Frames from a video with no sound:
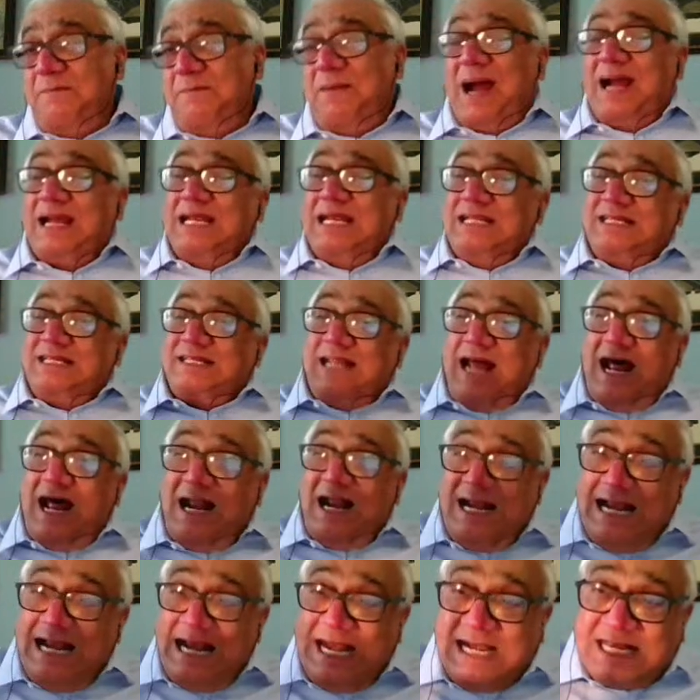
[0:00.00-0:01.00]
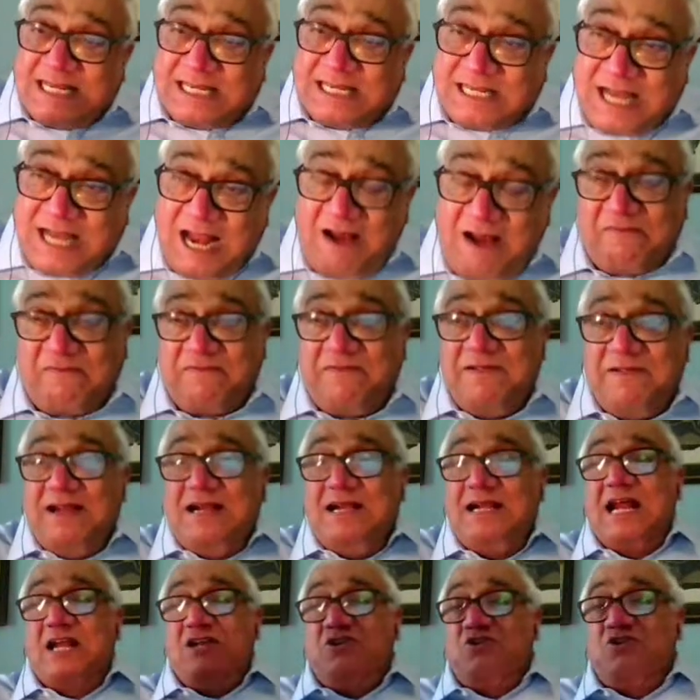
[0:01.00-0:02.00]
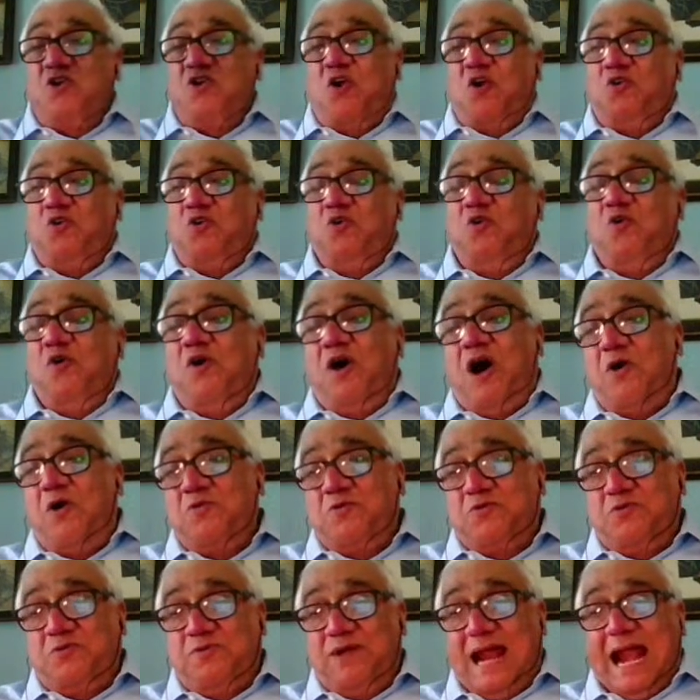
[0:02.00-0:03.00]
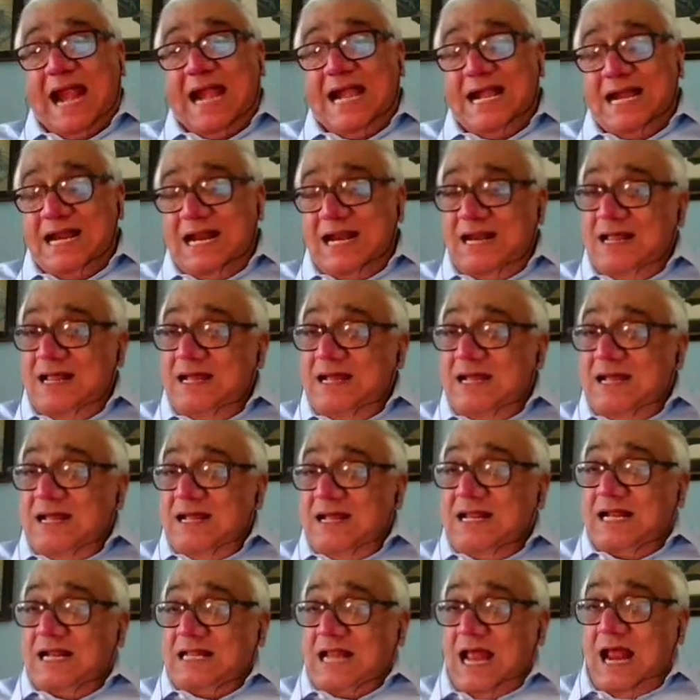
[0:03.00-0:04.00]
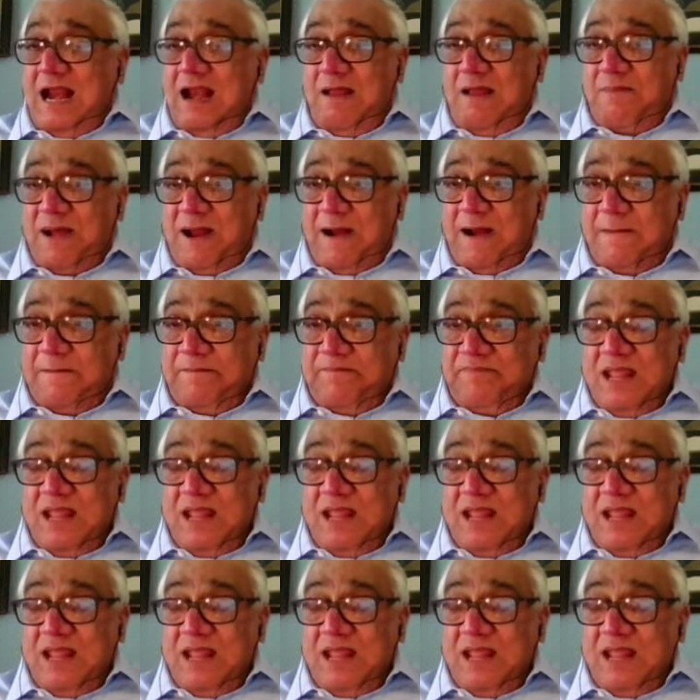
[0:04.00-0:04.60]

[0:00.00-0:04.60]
Pakistan itself does not know how to handle the Taliban.